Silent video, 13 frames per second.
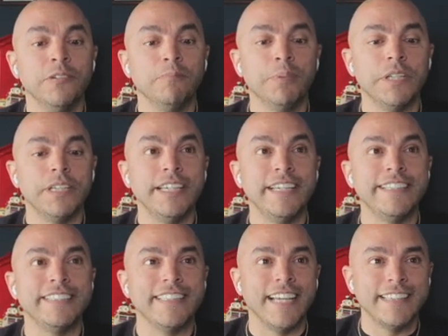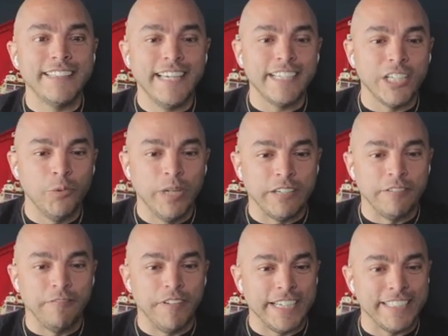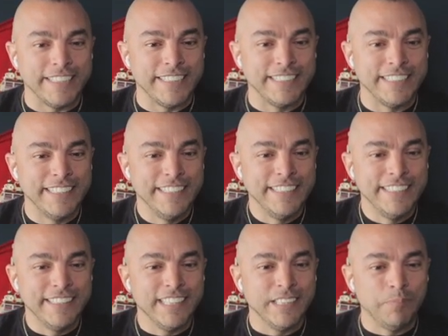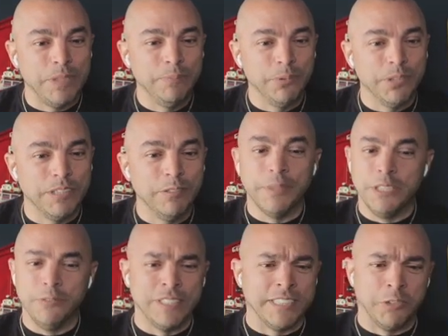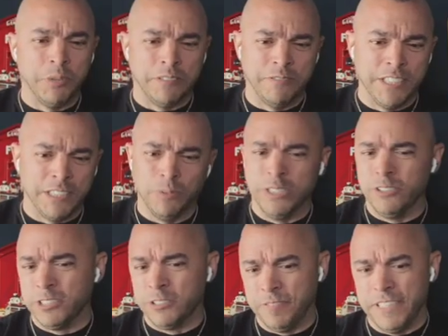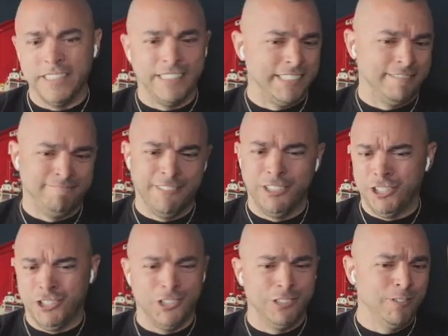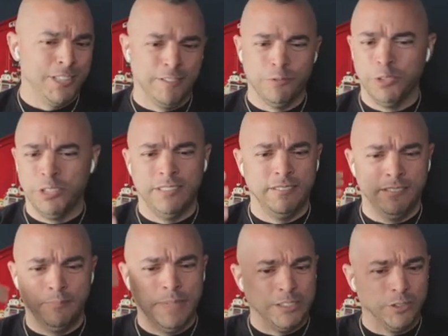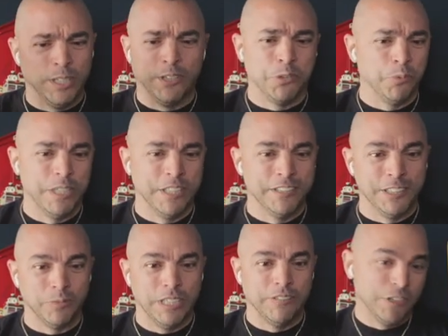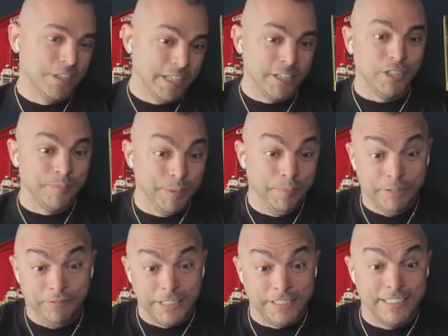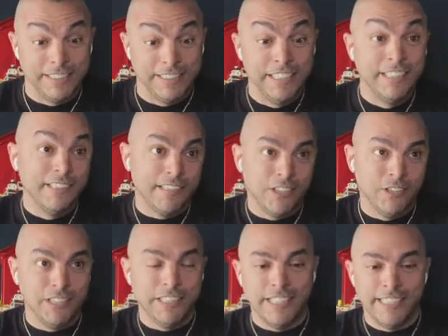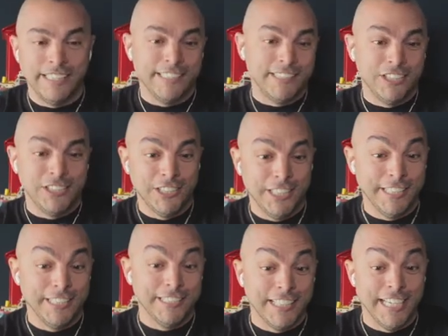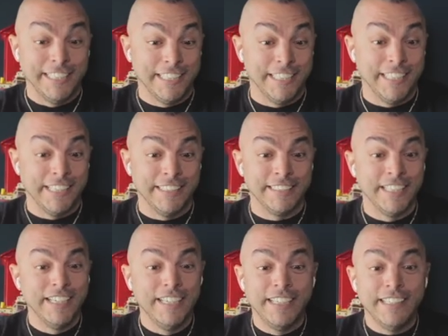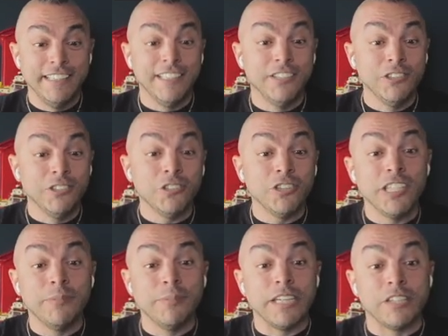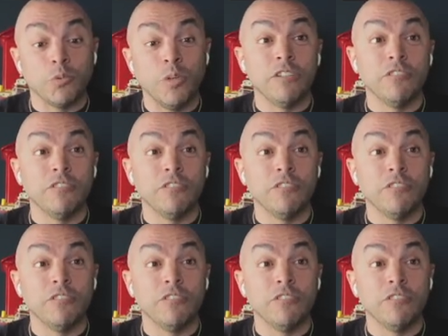but it's not that quick fix. Like everybody wants a quick fix, whether it's fitness, addiction, recovery, mental health awareness, whatever. Like, oh, I'm going to be fixed in 30 days, 60 days, 90 days. You're talking about a